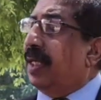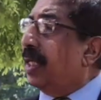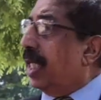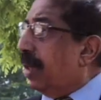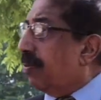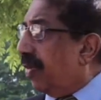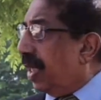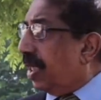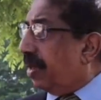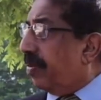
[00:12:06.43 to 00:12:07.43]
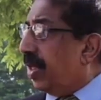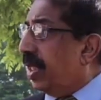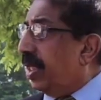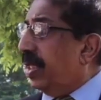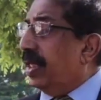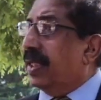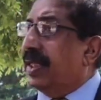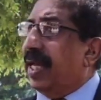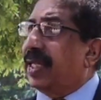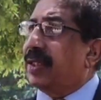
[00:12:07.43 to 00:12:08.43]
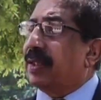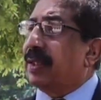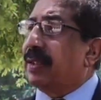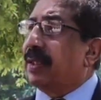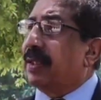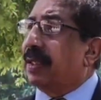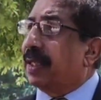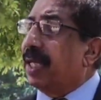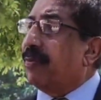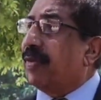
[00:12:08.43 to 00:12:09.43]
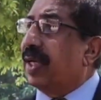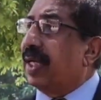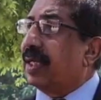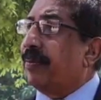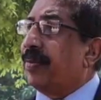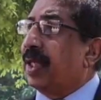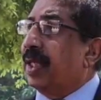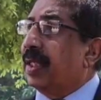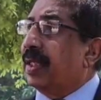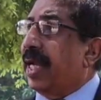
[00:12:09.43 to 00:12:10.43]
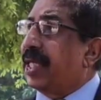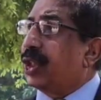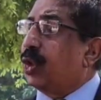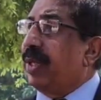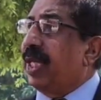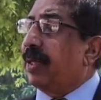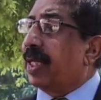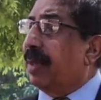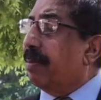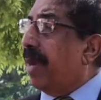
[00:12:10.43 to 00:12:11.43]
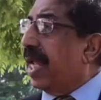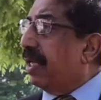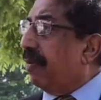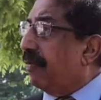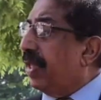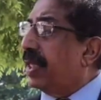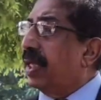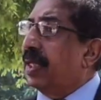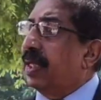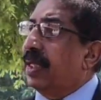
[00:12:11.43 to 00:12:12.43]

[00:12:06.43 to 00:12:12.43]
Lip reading: a teamwork, that is a teamwork that is to be combined with,